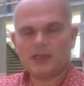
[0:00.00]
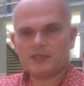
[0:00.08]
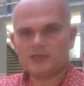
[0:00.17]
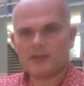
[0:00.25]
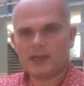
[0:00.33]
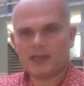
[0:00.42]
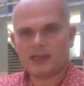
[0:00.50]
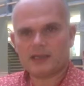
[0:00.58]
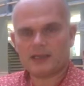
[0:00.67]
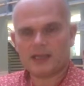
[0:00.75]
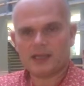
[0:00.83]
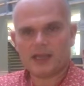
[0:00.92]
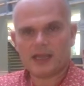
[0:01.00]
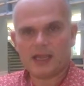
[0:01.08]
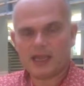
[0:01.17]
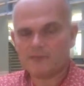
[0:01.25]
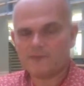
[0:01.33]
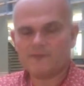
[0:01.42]
to make it,
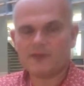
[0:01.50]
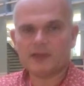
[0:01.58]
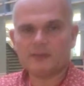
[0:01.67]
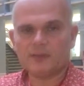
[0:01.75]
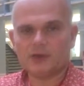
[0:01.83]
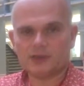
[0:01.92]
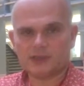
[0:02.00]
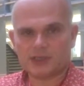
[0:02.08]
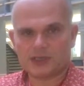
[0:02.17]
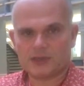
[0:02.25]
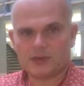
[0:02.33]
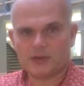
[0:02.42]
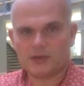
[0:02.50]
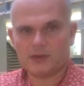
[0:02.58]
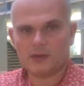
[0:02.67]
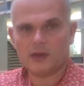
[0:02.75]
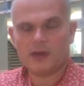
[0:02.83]
him feel more secure